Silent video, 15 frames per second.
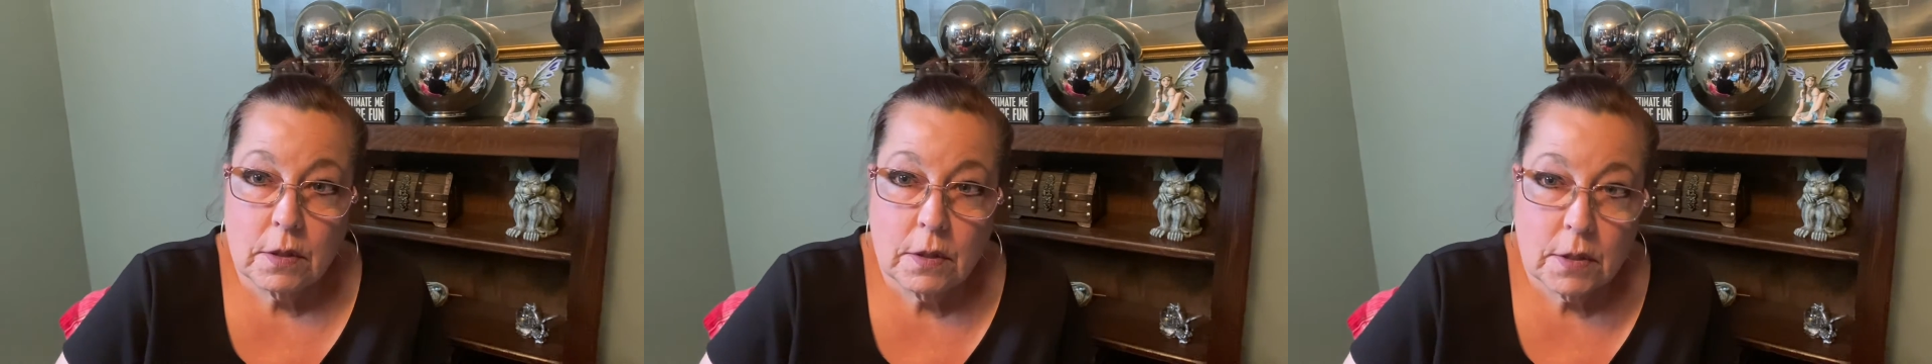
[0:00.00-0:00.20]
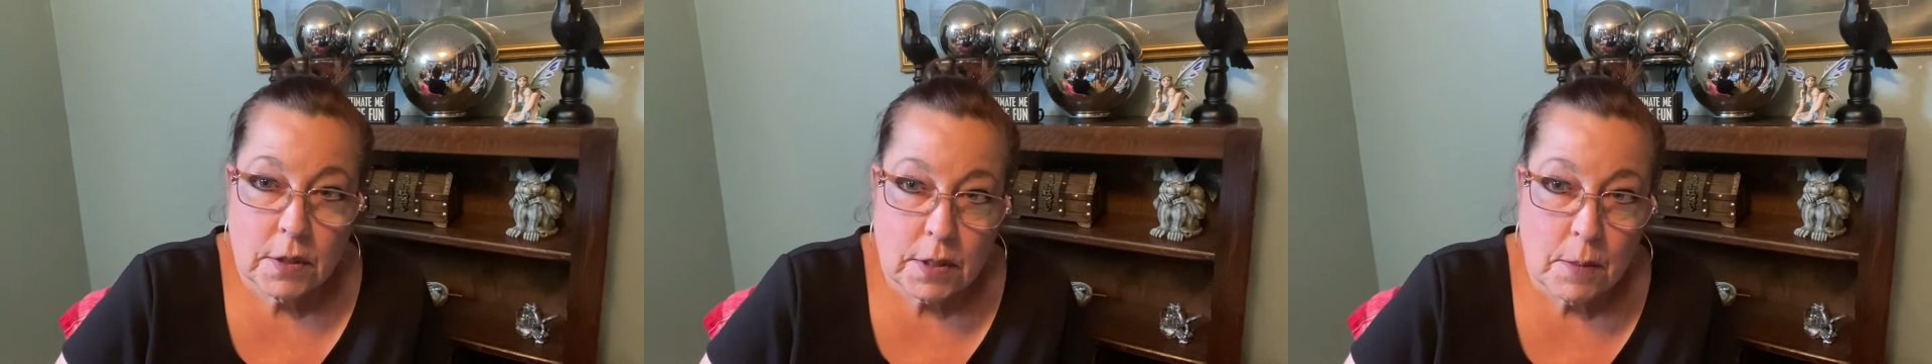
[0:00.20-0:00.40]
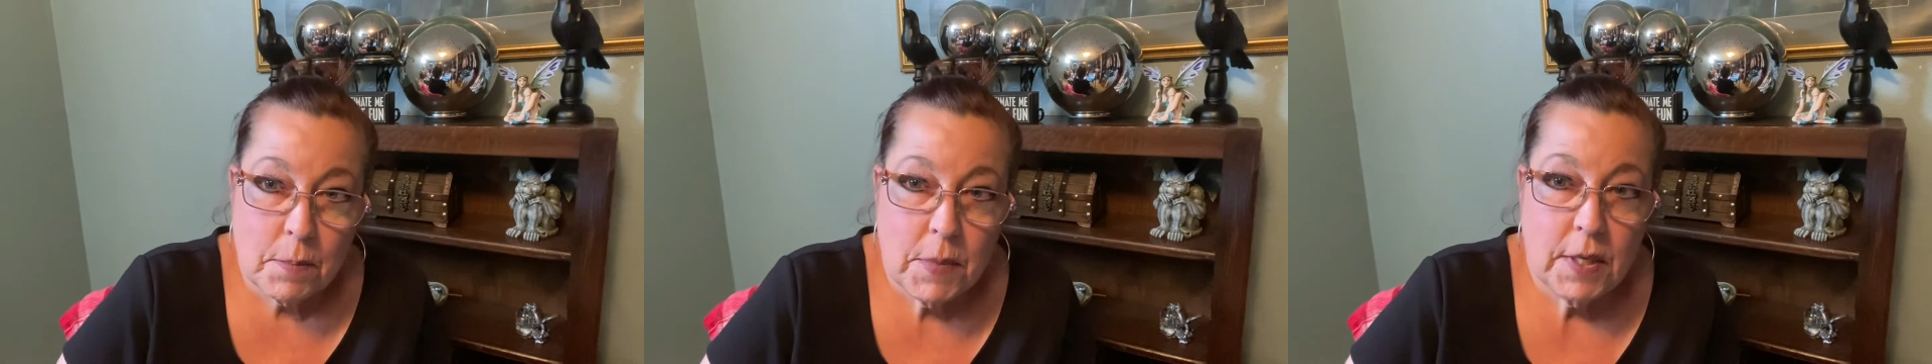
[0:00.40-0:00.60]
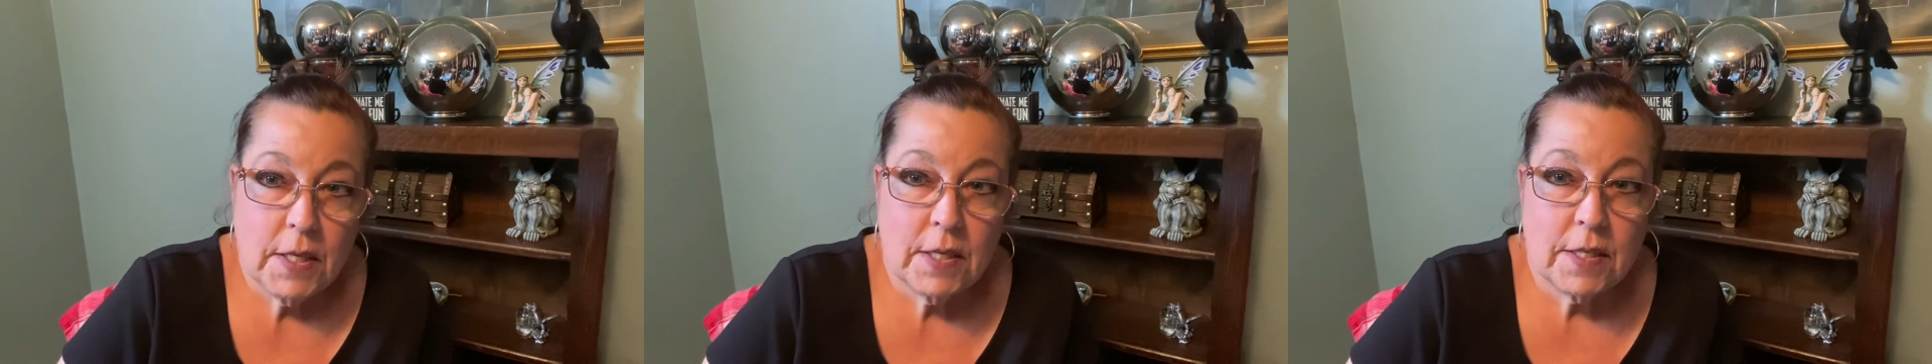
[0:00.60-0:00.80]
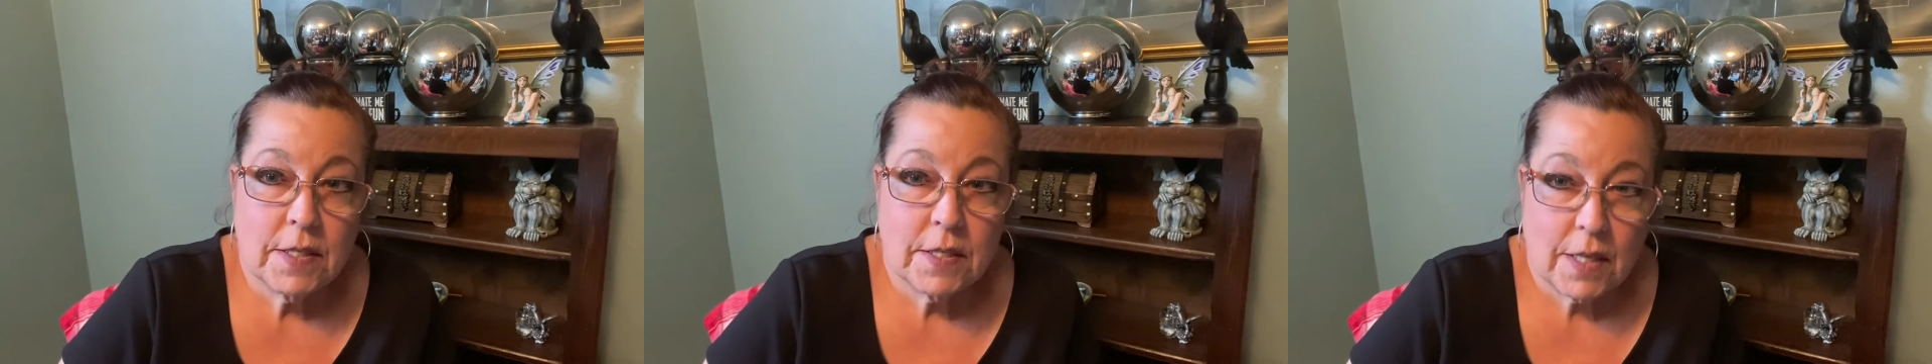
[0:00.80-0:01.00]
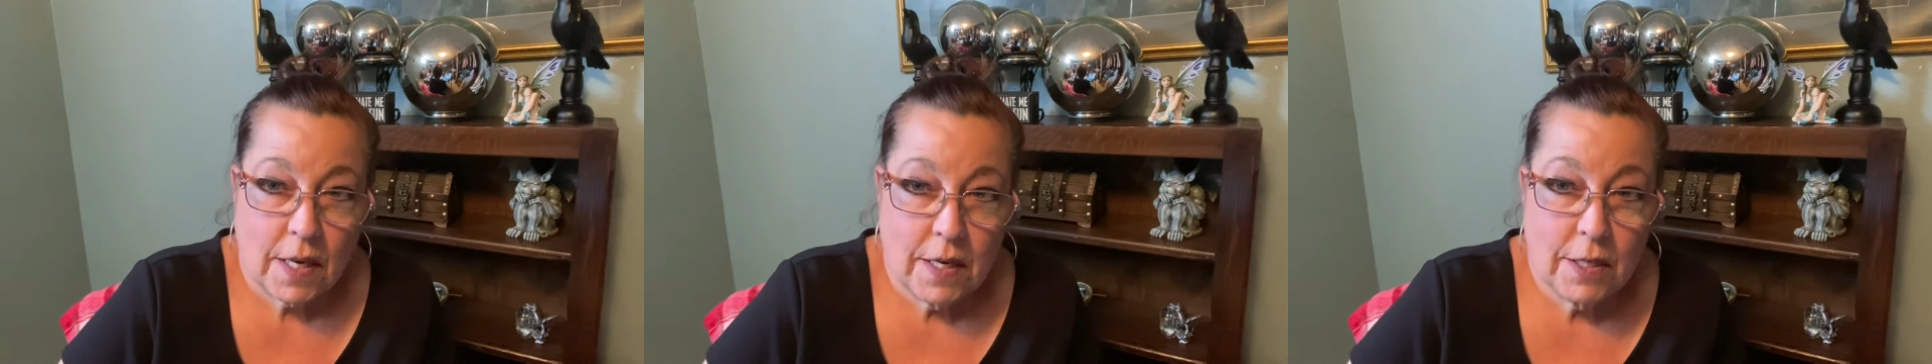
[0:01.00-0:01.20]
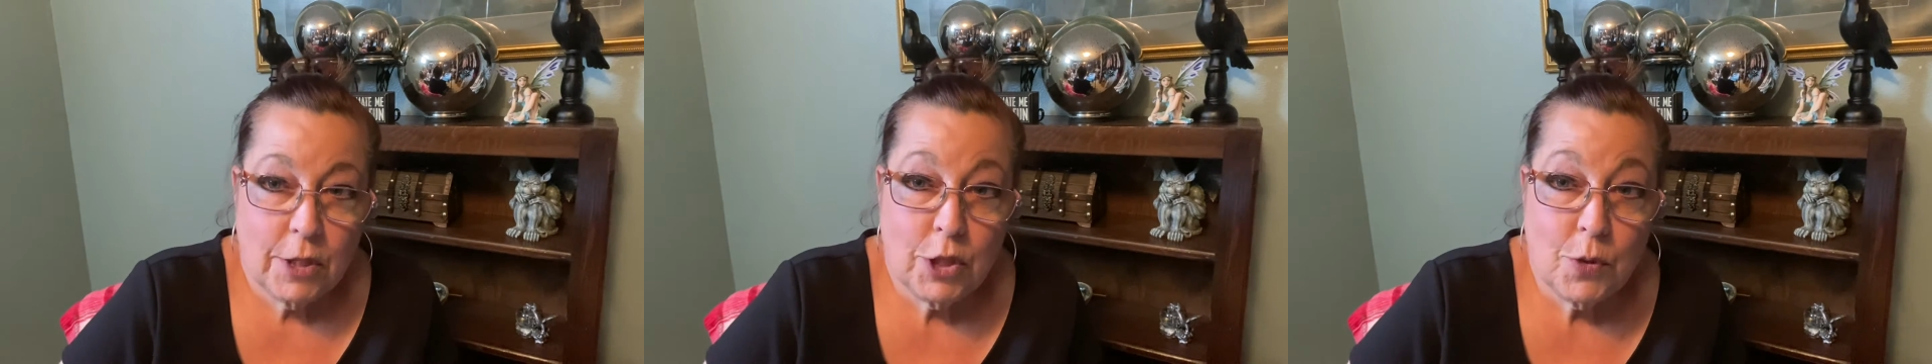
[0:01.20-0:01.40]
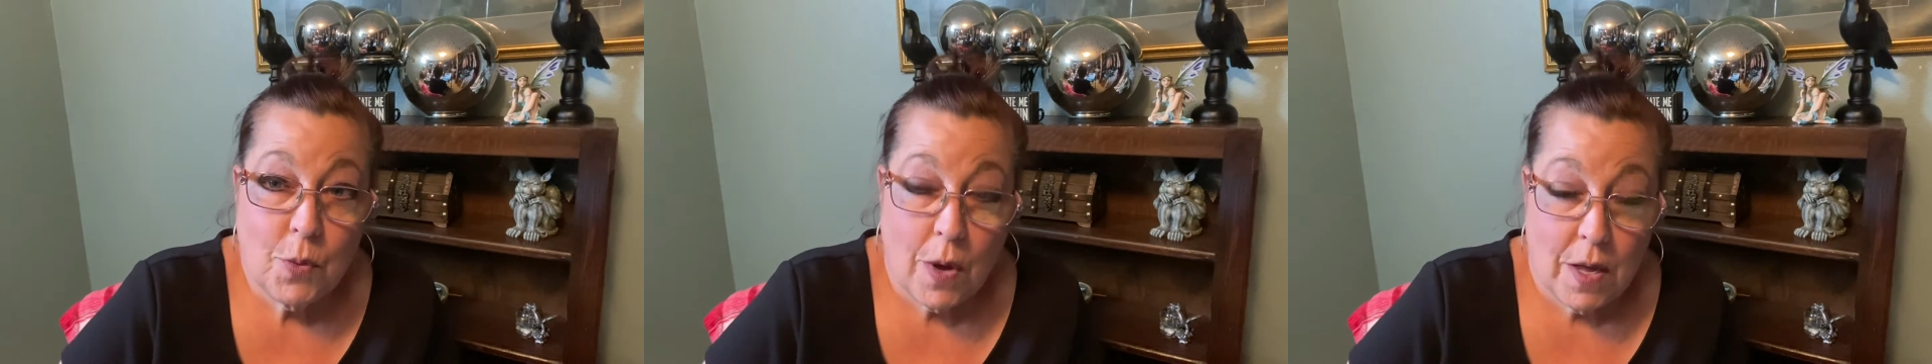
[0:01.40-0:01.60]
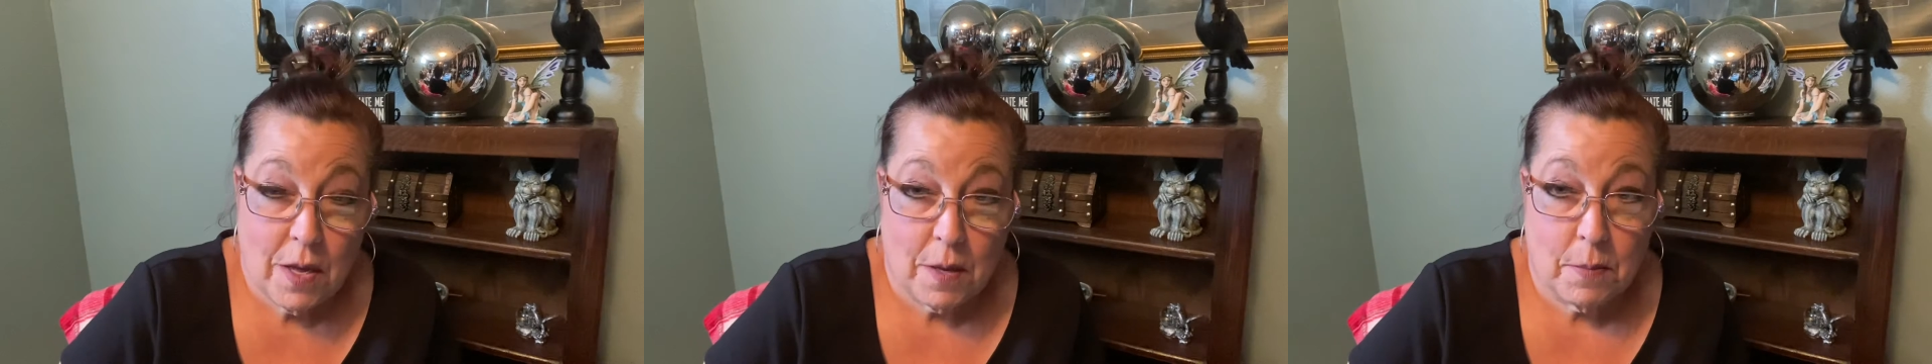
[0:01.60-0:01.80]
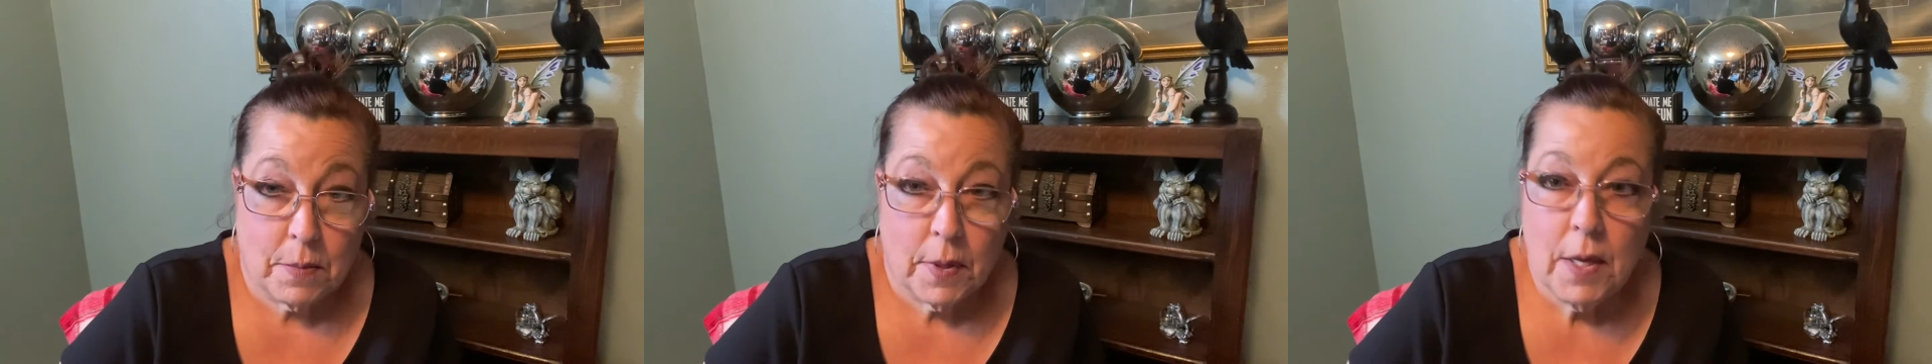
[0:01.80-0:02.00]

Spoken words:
Somebody is setting you up.